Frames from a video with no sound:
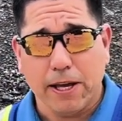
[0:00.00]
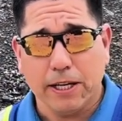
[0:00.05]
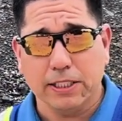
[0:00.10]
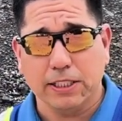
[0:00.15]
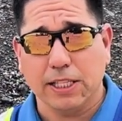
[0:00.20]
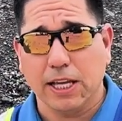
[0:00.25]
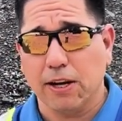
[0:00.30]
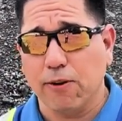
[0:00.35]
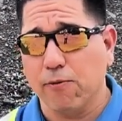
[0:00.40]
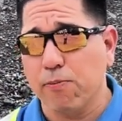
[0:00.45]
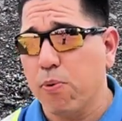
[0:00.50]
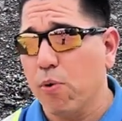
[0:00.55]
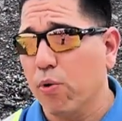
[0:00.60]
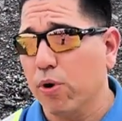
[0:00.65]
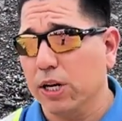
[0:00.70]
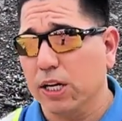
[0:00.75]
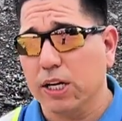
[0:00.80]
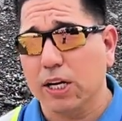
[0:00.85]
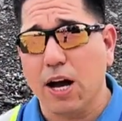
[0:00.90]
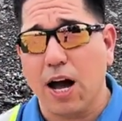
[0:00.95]
instead of
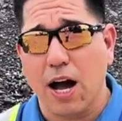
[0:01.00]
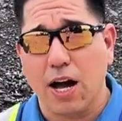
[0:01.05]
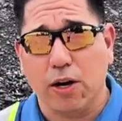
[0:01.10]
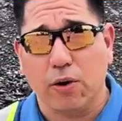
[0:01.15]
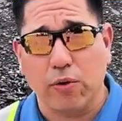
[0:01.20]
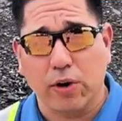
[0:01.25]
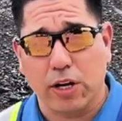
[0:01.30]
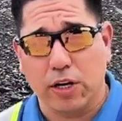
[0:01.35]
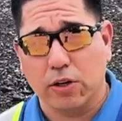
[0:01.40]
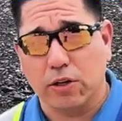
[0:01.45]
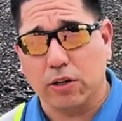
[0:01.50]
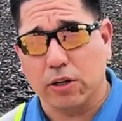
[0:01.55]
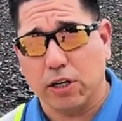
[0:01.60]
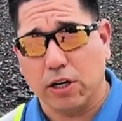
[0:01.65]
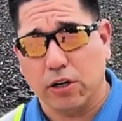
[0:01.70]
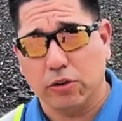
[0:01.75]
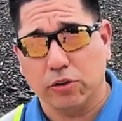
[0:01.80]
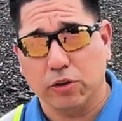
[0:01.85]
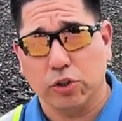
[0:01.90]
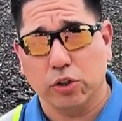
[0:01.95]
pouring concrete
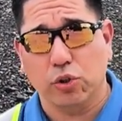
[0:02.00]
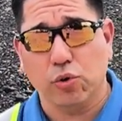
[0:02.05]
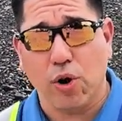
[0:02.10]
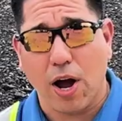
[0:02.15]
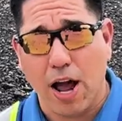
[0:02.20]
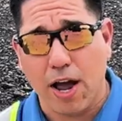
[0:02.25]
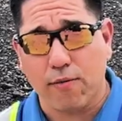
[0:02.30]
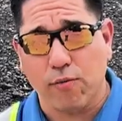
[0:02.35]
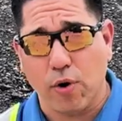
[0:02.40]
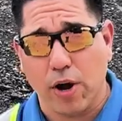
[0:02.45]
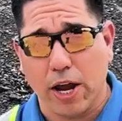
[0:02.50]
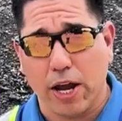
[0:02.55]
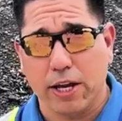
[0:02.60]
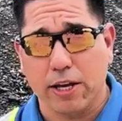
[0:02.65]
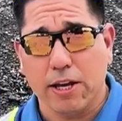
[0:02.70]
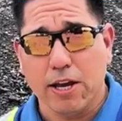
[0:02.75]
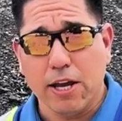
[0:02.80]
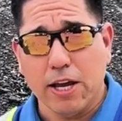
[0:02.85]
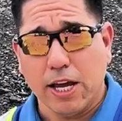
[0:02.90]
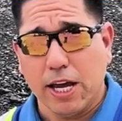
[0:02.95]
or on their
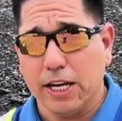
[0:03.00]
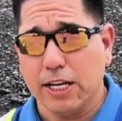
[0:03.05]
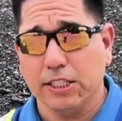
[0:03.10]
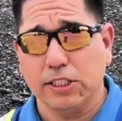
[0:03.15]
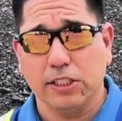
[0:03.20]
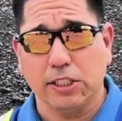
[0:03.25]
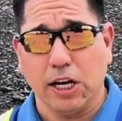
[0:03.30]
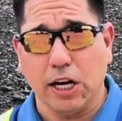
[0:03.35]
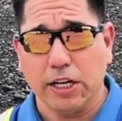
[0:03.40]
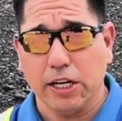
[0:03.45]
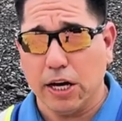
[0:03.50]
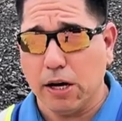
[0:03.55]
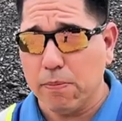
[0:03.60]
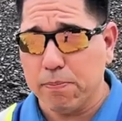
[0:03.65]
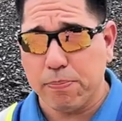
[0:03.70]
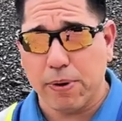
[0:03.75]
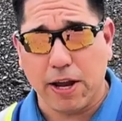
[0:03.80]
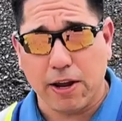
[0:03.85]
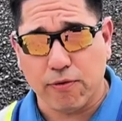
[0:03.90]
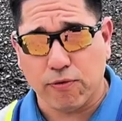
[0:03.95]
driveway and it's an
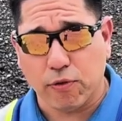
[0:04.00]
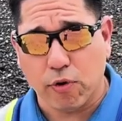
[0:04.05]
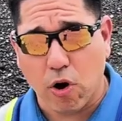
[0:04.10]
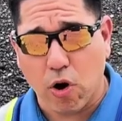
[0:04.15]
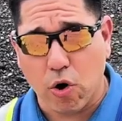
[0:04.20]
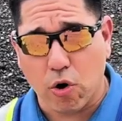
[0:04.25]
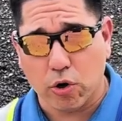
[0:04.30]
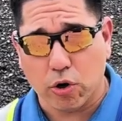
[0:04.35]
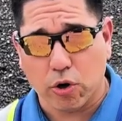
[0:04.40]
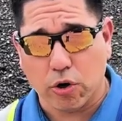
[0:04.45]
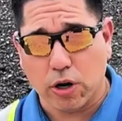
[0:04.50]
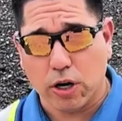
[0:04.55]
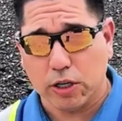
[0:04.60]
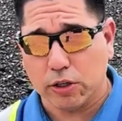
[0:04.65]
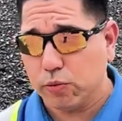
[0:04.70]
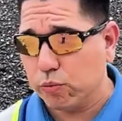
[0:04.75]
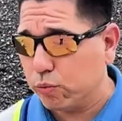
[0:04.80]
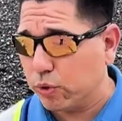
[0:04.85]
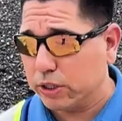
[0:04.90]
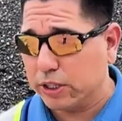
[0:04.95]
unpaved road or
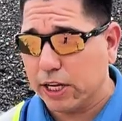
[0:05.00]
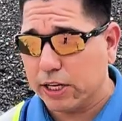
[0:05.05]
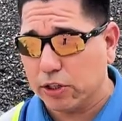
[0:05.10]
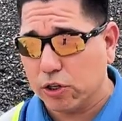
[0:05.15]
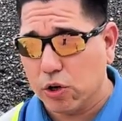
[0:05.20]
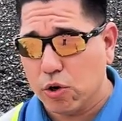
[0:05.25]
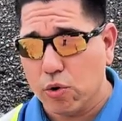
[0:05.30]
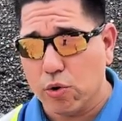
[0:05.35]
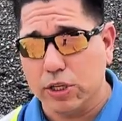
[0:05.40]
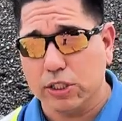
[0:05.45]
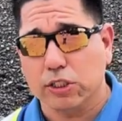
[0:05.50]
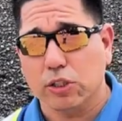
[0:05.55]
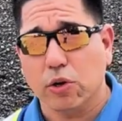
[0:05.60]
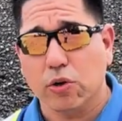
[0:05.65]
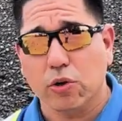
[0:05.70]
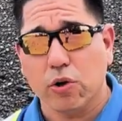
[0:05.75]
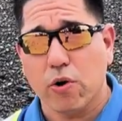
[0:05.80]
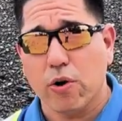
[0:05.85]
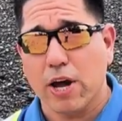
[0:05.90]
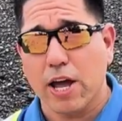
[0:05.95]
what they do is
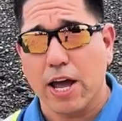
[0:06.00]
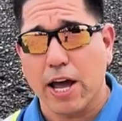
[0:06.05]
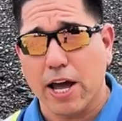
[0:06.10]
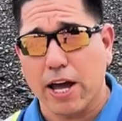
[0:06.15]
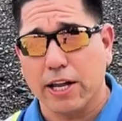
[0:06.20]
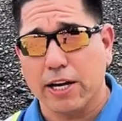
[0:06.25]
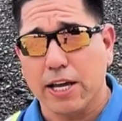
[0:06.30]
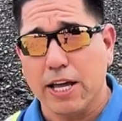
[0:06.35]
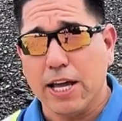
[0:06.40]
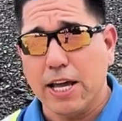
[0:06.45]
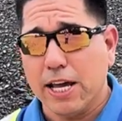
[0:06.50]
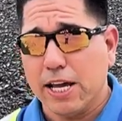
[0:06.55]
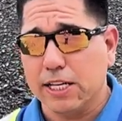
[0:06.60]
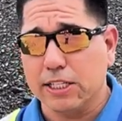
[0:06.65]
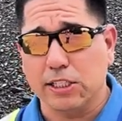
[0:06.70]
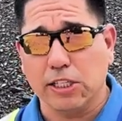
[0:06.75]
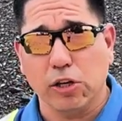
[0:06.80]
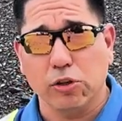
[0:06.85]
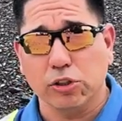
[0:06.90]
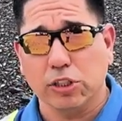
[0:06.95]
they'll go ahead
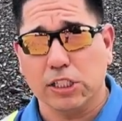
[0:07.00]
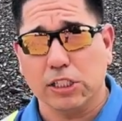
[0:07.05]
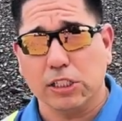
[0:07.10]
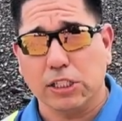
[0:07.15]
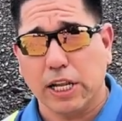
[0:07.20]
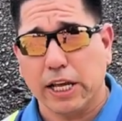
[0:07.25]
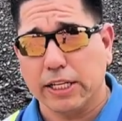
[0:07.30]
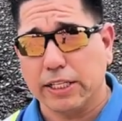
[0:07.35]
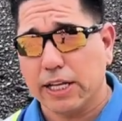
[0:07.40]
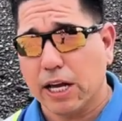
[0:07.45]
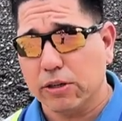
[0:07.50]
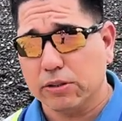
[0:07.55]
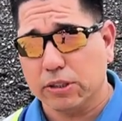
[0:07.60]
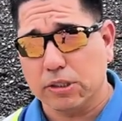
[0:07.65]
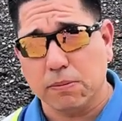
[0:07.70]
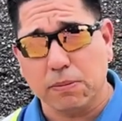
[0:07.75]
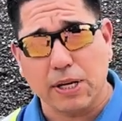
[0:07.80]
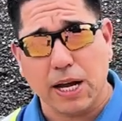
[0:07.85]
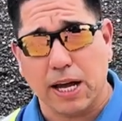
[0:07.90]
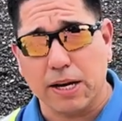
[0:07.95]
and they'll just lay down
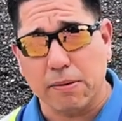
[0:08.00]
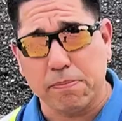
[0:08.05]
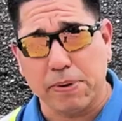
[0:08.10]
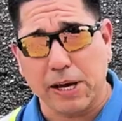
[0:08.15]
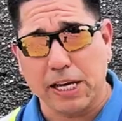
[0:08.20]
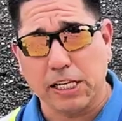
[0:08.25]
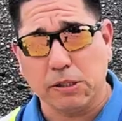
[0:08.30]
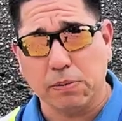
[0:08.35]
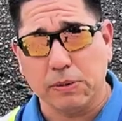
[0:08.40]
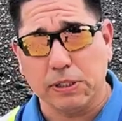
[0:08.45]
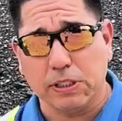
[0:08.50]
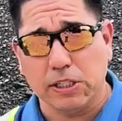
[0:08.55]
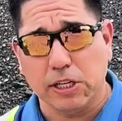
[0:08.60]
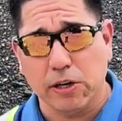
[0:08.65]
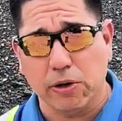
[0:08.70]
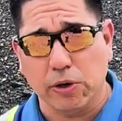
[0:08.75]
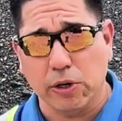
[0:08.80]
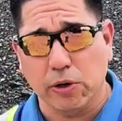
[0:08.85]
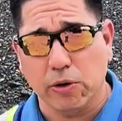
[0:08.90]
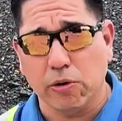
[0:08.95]
some kind of base
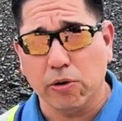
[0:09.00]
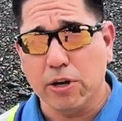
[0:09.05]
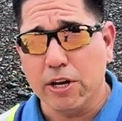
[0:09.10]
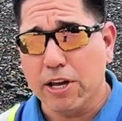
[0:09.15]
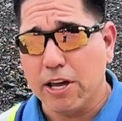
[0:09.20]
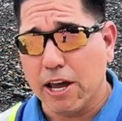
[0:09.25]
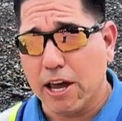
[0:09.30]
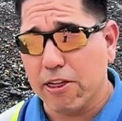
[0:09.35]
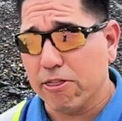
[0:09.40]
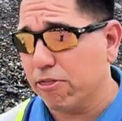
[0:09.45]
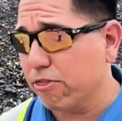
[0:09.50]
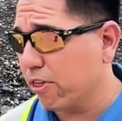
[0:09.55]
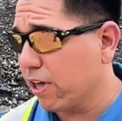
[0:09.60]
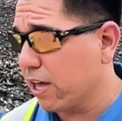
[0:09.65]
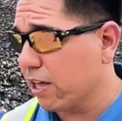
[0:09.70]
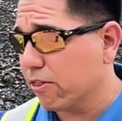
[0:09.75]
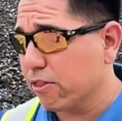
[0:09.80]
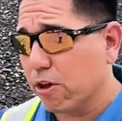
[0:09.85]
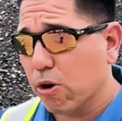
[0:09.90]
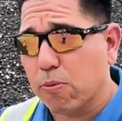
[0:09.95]
material and
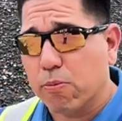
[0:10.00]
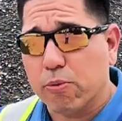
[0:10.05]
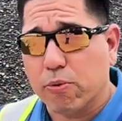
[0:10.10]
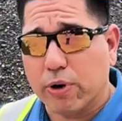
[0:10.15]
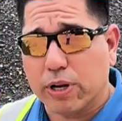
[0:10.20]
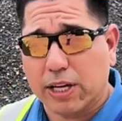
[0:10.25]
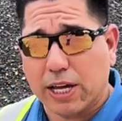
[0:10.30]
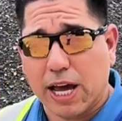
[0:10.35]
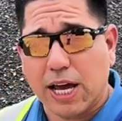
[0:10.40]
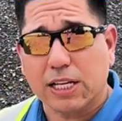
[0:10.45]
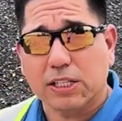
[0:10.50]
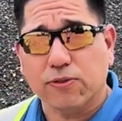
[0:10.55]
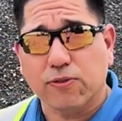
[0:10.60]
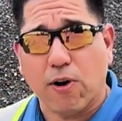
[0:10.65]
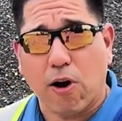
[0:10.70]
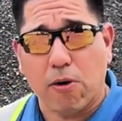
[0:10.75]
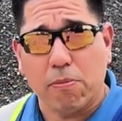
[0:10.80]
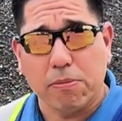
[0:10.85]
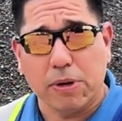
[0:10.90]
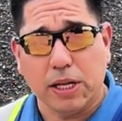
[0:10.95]
then they'll bring
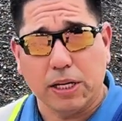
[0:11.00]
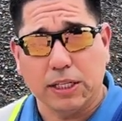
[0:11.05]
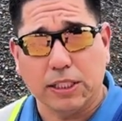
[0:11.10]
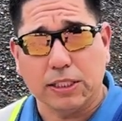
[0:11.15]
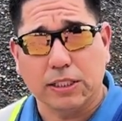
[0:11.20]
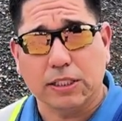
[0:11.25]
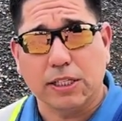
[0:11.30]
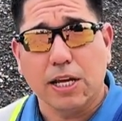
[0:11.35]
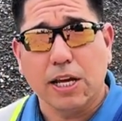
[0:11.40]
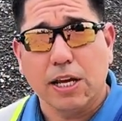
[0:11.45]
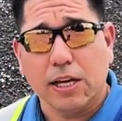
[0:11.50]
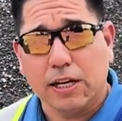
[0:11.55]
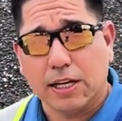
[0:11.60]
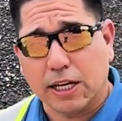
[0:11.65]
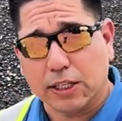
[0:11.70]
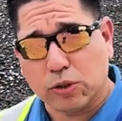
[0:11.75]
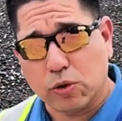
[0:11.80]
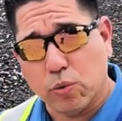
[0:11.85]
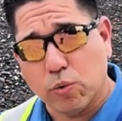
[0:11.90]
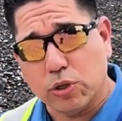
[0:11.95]
asphalt millings
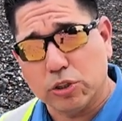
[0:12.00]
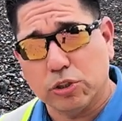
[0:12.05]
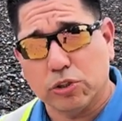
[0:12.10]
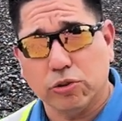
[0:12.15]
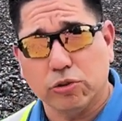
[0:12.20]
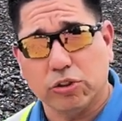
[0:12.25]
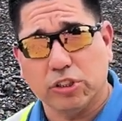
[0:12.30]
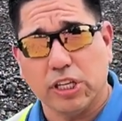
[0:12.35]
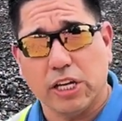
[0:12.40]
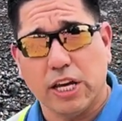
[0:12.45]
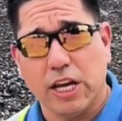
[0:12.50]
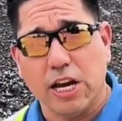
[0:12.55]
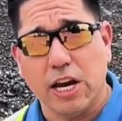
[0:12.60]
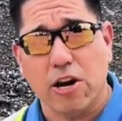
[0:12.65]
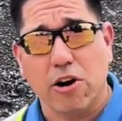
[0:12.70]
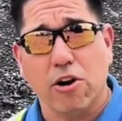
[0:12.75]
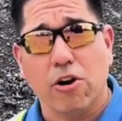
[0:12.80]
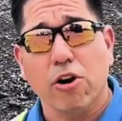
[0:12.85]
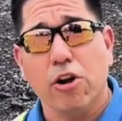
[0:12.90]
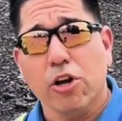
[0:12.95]
like the ones you see
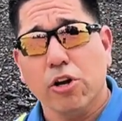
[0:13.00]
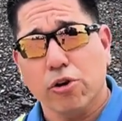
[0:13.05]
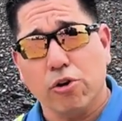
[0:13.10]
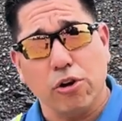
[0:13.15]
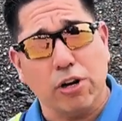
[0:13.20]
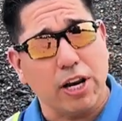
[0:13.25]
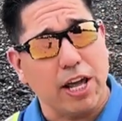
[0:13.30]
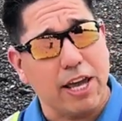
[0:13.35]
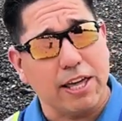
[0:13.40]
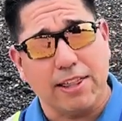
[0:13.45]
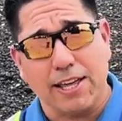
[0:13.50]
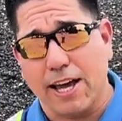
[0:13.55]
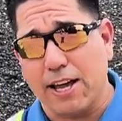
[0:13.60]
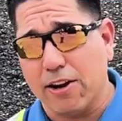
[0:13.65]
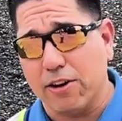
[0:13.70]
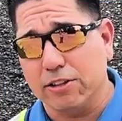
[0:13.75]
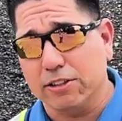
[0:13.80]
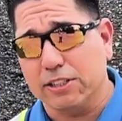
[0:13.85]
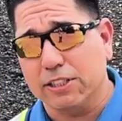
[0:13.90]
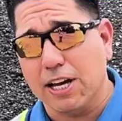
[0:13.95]
here you lay
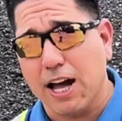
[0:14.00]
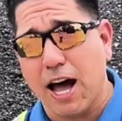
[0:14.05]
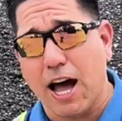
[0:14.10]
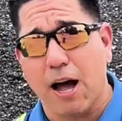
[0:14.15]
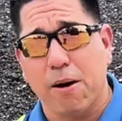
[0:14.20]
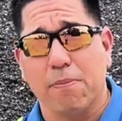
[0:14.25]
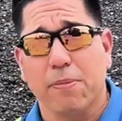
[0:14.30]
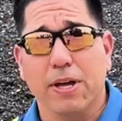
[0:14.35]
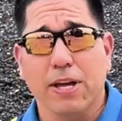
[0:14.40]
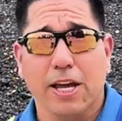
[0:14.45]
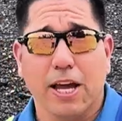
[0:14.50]
that on top